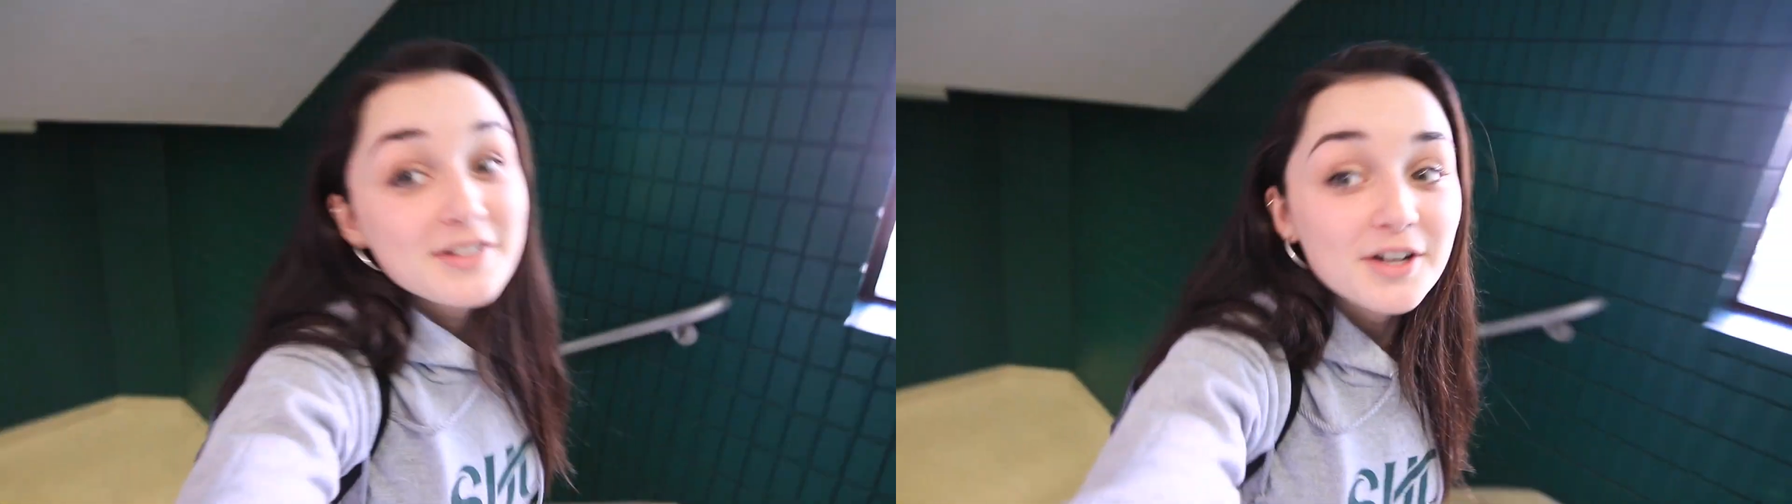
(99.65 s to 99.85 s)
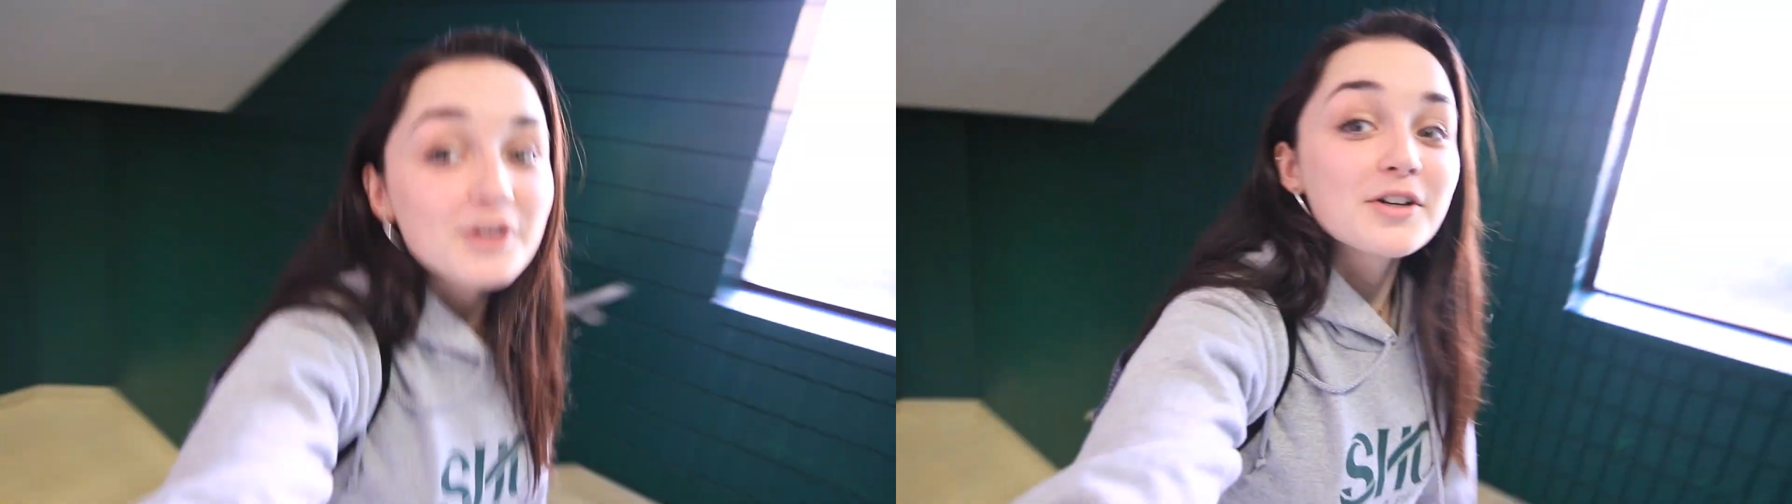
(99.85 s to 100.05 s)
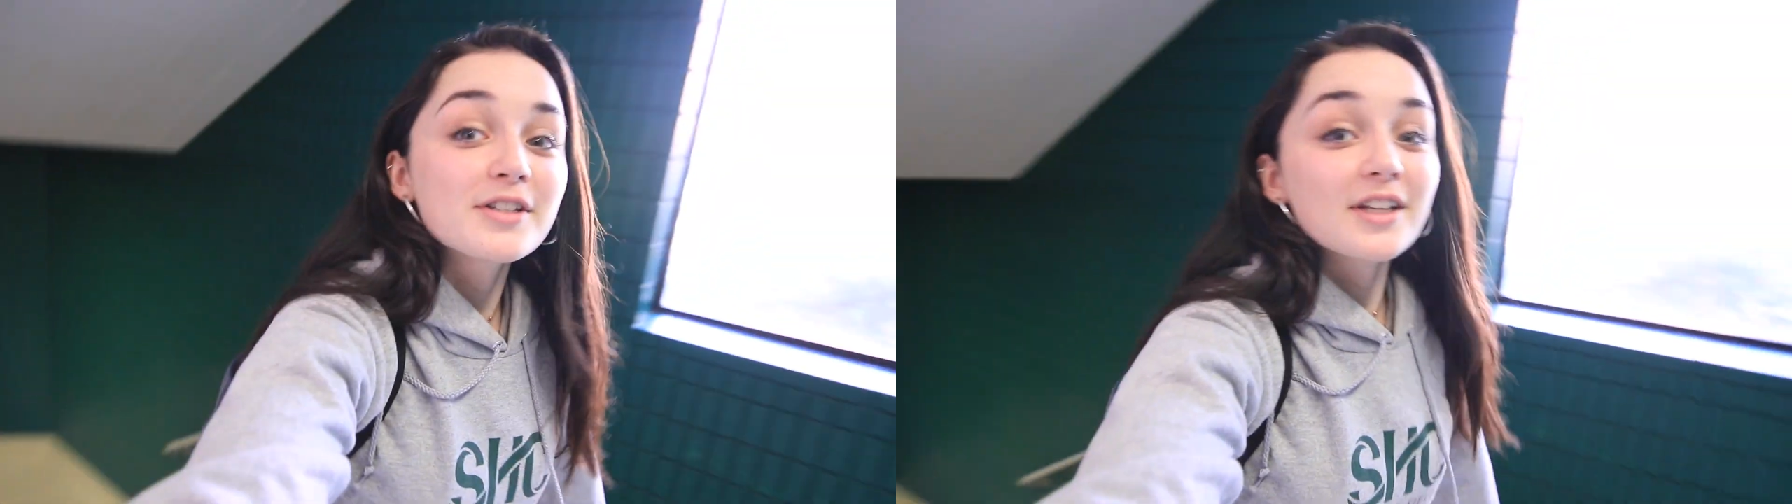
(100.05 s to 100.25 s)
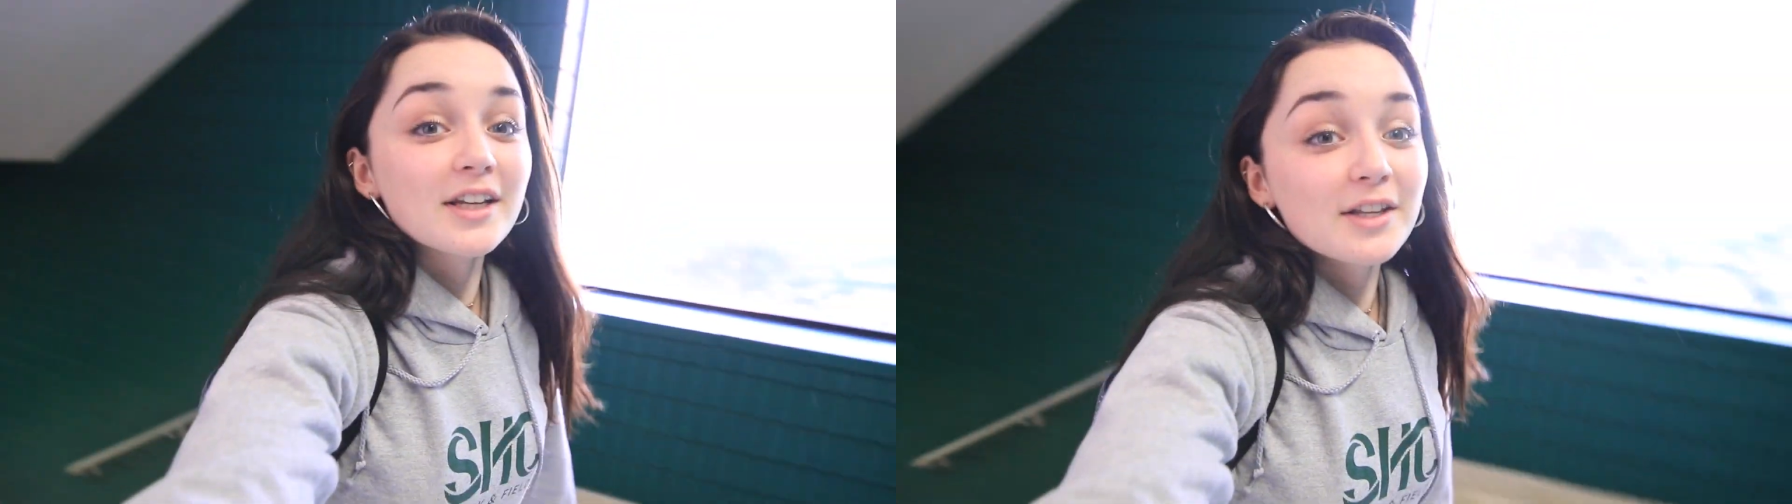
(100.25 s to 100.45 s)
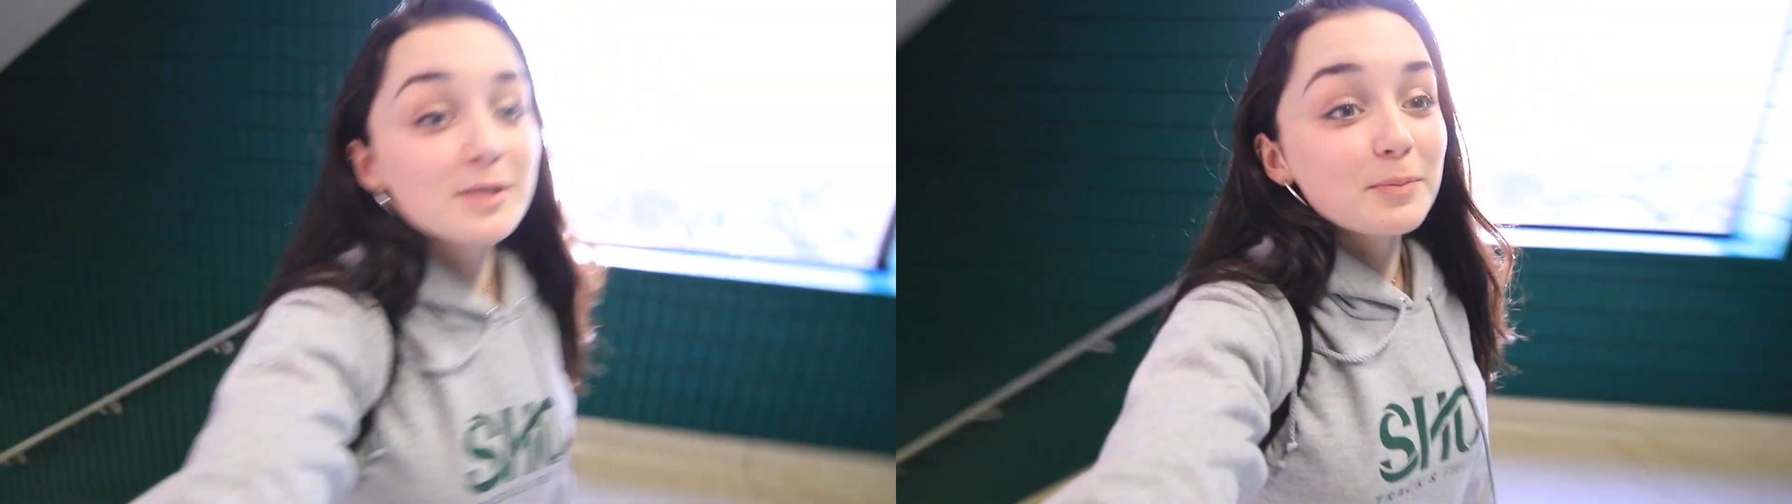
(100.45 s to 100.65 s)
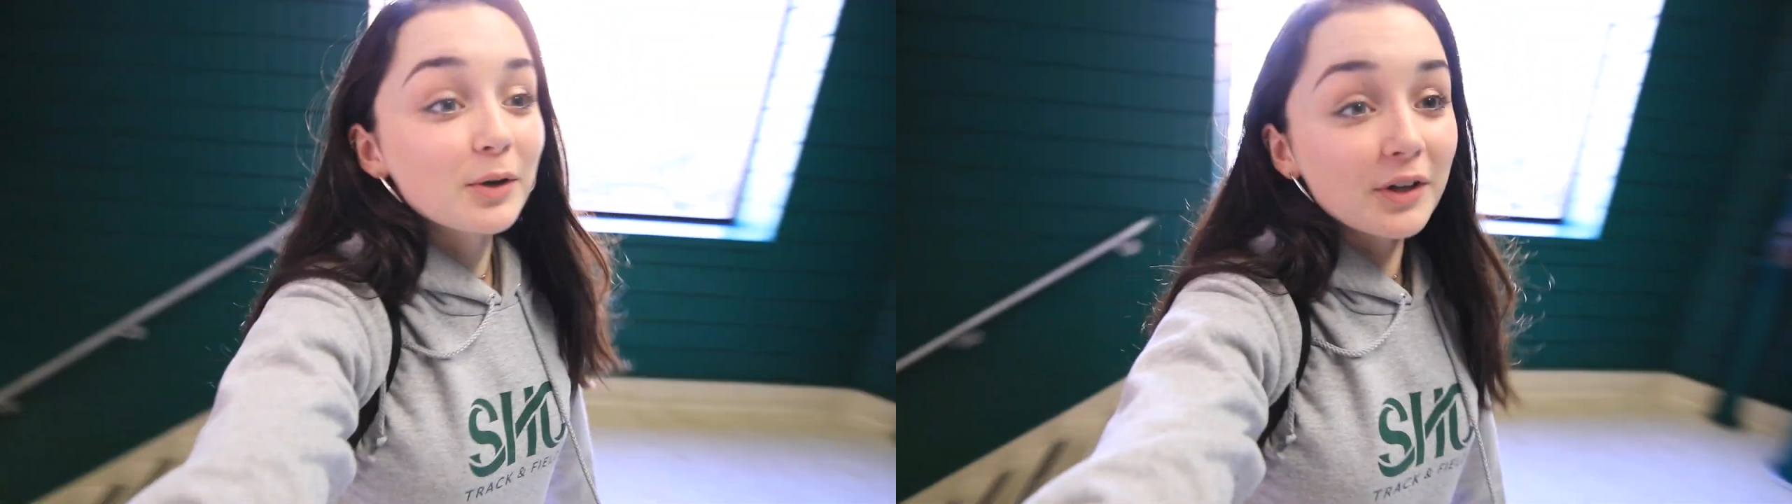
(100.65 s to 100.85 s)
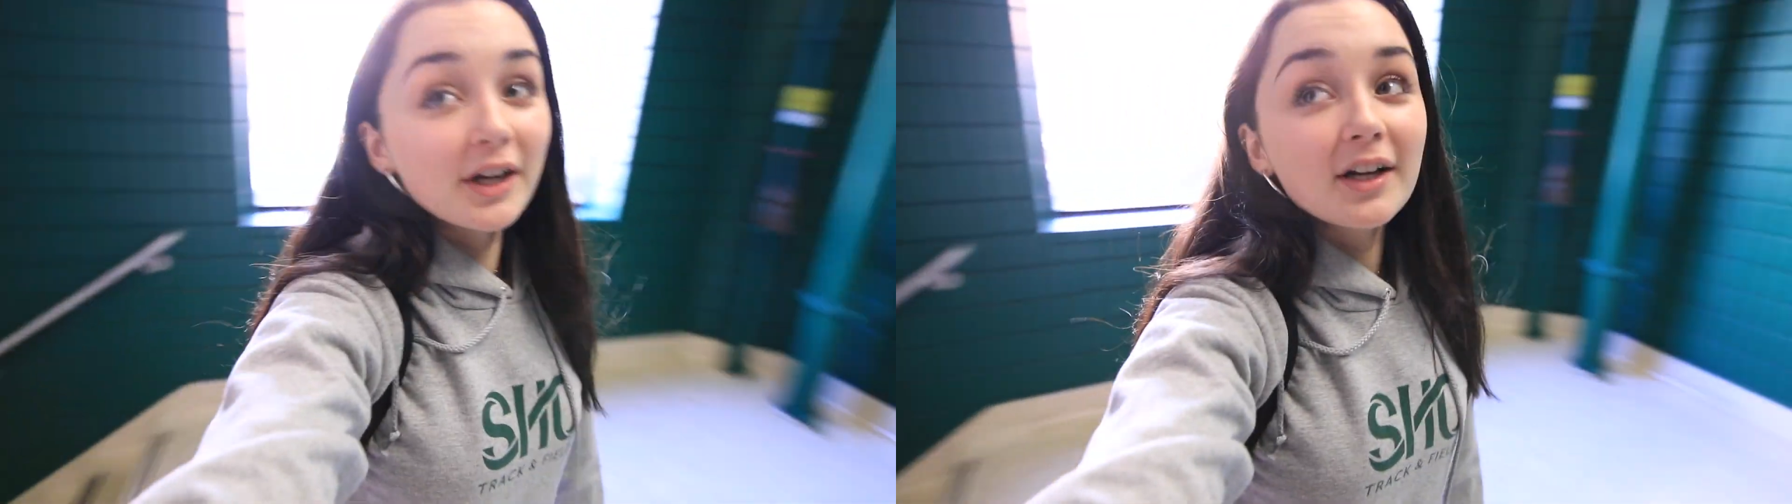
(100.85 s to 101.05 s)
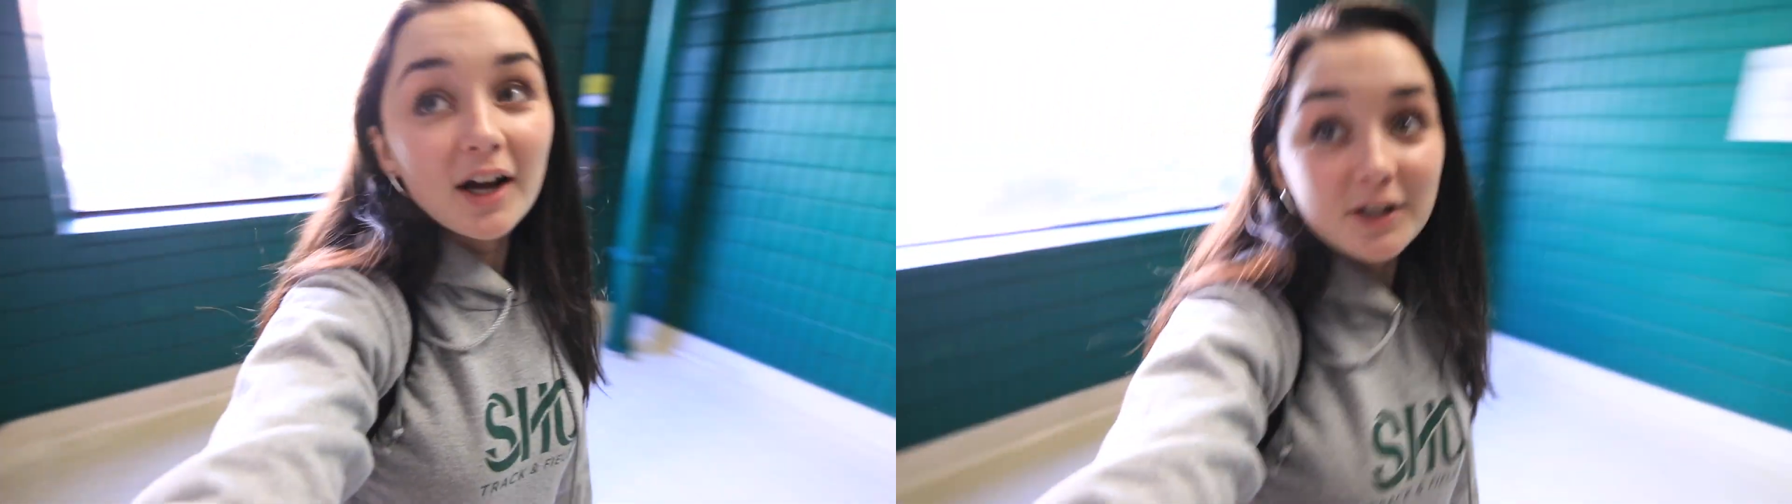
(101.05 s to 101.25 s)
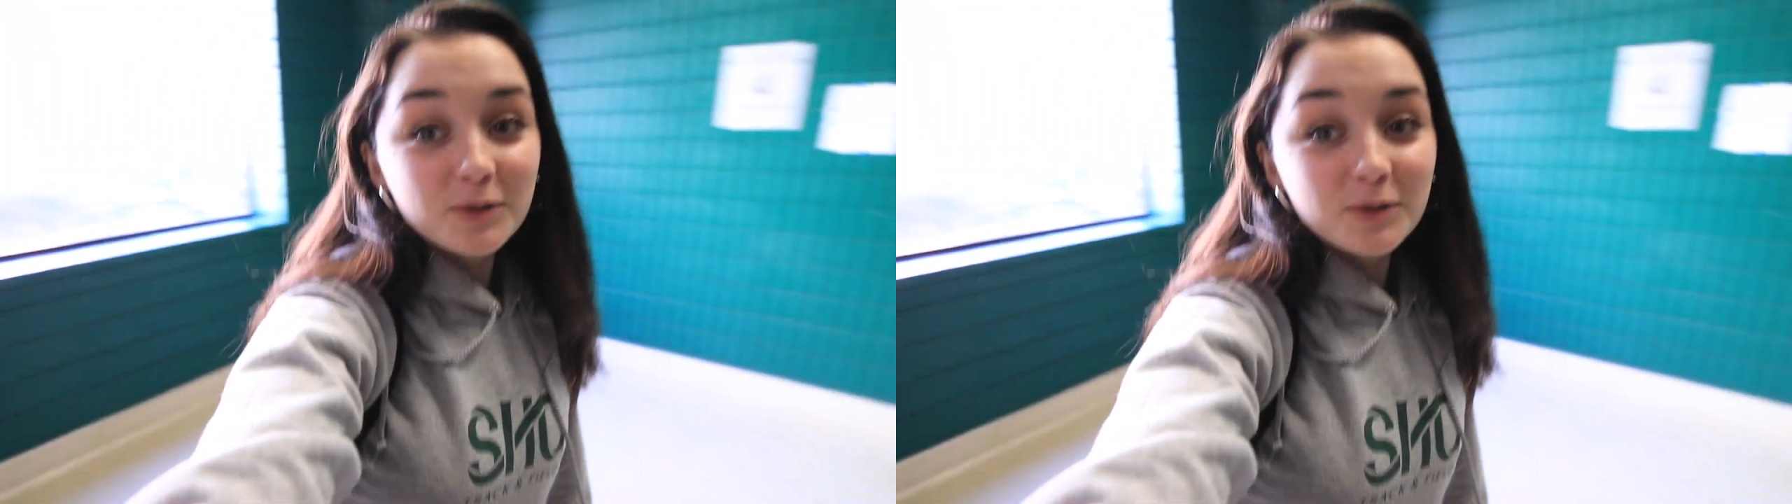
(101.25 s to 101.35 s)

stairs in this building, I